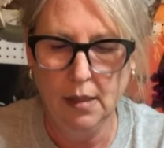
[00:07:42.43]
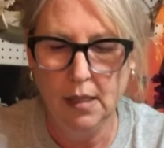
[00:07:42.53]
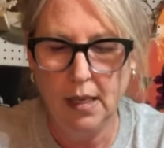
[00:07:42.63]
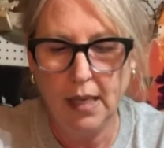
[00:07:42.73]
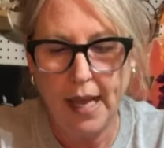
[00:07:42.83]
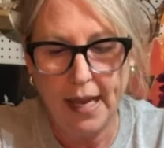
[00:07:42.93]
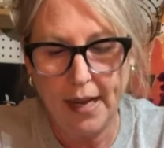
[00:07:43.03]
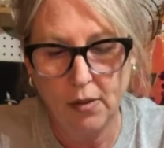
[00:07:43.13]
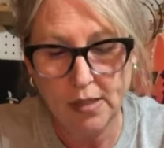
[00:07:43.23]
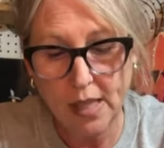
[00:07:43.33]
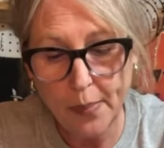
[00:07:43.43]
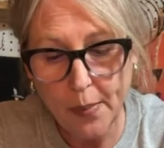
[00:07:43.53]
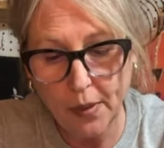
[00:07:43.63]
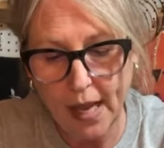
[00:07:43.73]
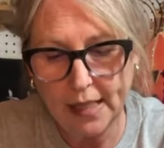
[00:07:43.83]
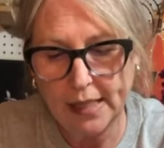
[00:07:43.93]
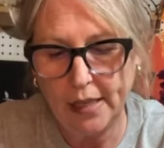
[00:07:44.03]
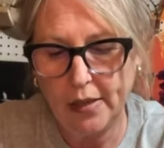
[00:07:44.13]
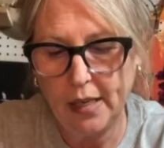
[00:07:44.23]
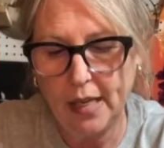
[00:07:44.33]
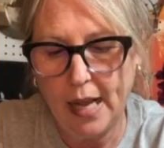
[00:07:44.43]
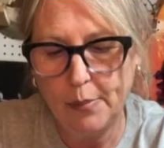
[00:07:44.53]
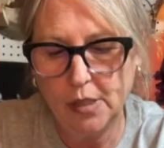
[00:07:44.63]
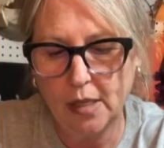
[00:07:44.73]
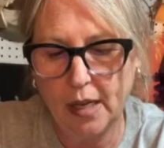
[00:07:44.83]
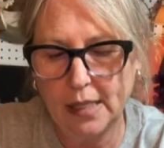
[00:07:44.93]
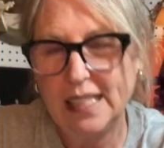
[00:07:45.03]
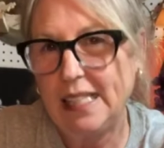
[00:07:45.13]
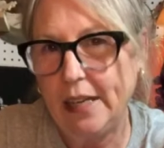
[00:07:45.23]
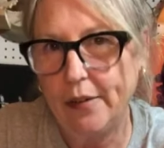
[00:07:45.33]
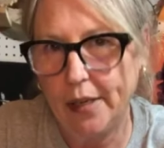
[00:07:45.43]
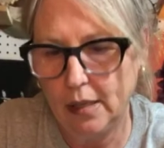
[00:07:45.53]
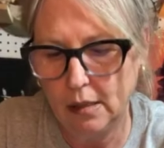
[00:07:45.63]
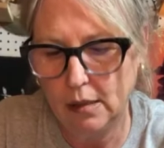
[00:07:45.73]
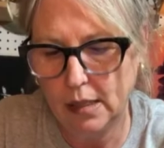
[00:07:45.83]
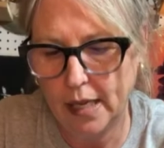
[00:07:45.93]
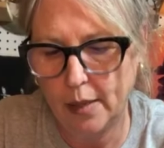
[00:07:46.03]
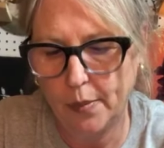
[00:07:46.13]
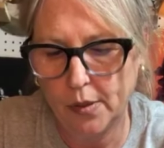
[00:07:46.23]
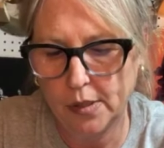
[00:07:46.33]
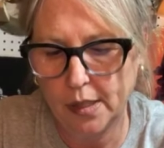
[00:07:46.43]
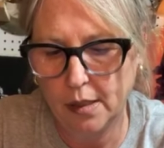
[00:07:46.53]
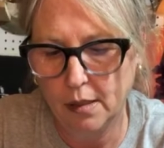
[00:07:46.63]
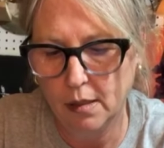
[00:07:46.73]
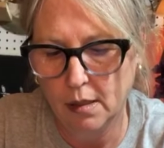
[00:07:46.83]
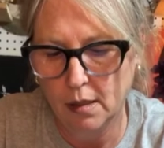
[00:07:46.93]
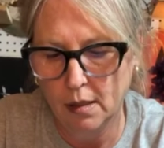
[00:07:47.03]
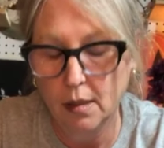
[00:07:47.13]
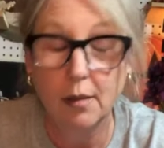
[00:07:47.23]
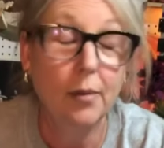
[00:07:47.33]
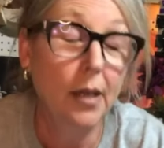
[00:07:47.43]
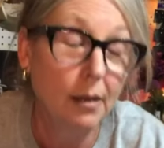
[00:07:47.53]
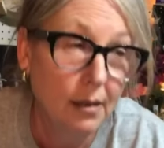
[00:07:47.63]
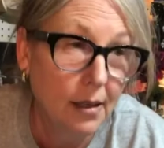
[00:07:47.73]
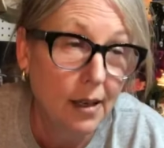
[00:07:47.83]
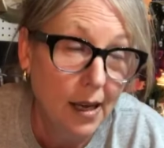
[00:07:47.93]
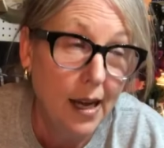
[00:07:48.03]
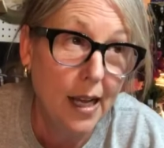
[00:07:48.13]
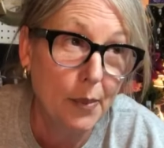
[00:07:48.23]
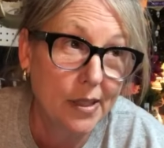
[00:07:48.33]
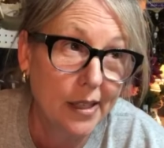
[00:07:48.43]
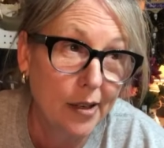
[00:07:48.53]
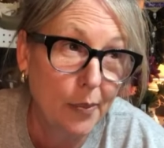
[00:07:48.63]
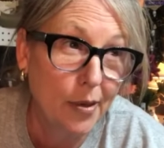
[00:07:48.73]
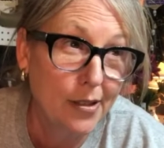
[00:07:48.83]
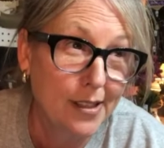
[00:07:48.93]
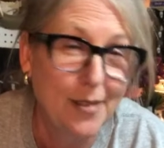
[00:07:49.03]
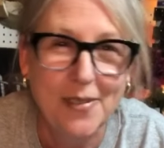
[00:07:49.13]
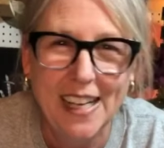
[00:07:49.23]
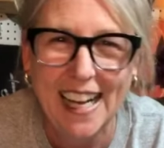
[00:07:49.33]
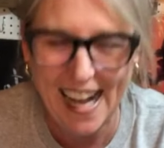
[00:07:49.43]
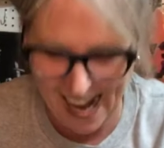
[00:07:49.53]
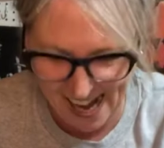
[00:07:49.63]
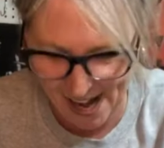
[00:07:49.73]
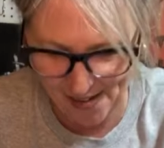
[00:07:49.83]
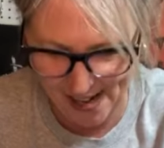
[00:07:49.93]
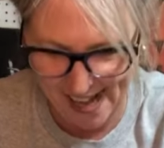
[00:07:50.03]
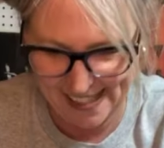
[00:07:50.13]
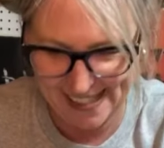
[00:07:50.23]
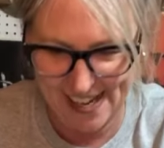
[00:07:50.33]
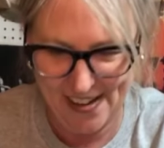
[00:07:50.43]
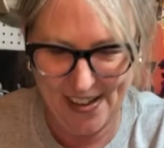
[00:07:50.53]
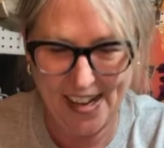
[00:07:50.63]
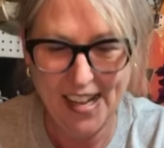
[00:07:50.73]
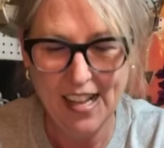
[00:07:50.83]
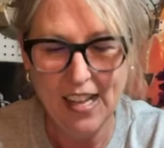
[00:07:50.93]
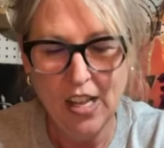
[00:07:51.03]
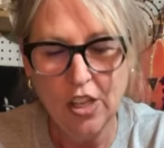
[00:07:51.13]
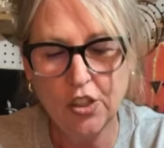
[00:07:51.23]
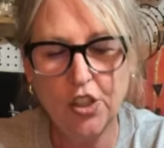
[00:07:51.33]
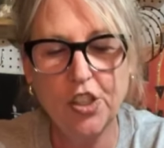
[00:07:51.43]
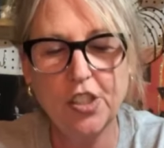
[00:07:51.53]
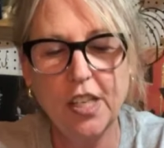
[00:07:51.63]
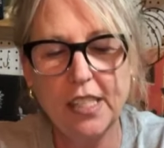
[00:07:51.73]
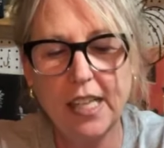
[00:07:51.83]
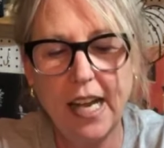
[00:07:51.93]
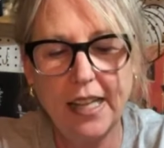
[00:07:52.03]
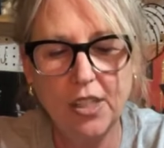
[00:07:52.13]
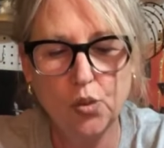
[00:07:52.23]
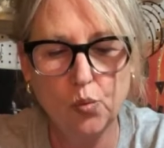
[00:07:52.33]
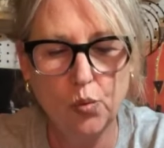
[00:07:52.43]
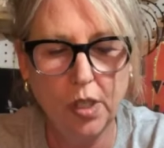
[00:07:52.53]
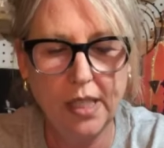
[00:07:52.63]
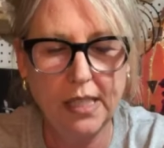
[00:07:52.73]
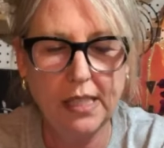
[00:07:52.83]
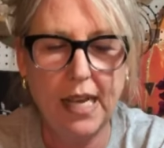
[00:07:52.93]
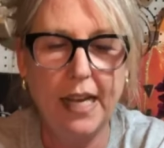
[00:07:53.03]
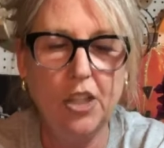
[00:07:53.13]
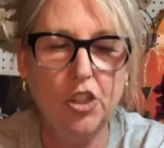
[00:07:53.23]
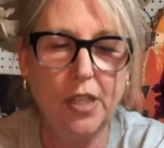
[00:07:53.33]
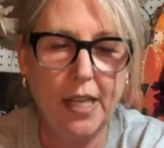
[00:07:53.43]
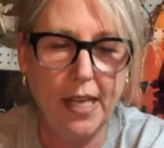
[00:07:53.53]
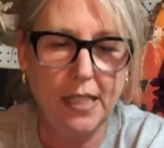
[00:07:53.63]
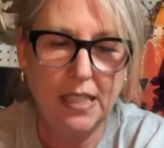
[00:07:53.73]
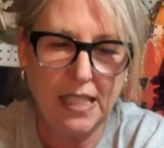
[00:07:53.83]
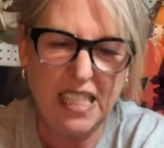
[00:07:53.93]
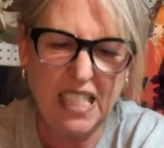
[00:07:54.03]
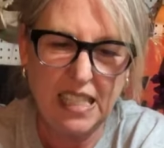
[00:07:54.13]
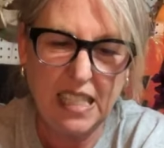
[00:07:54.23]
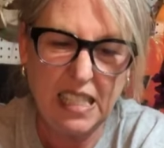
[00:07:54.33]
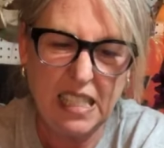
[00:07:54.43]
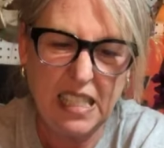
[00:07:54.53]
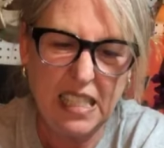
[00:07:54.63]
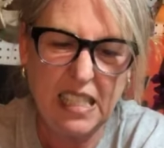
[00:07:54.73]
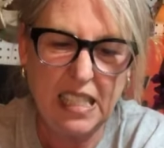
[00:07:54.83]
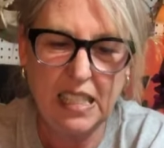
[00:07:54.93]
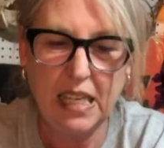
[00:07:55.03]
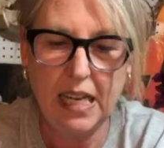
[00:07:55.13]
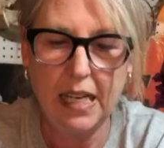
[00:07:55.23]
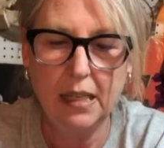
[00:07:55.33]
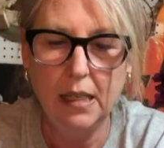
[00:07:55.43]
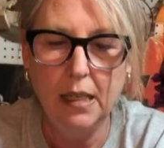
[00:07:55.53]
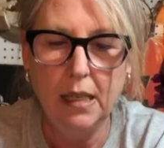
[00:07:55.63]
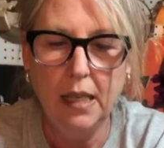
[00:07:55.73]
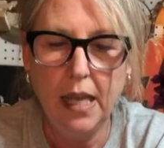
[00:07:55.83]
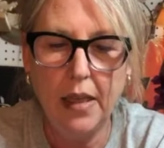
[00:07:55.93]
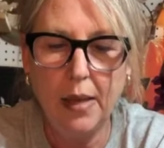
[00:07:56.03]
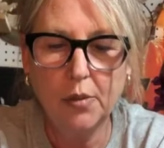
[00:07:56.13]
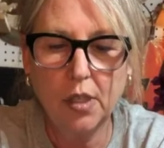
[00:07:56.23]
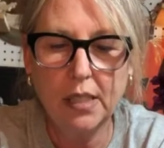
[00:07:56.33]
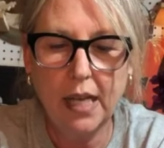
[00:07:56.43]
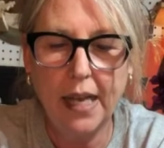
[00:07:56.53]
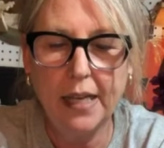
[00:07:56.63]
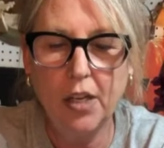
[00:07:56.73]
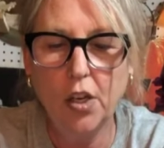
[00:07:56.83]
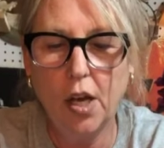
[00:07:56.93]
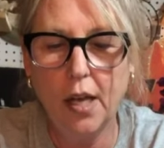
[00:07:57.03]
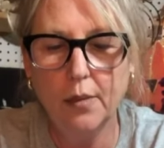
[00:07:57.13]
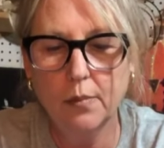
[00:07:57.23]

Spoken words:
Unlike, I know some people like scary. I'm just not a scary kind of person. Well, I am a scary person, but I don't like scary. So you're just going to tie this really as tight as you can. Tie it tight, tie it, tie it tight. And I'm just going to tie it in a knot.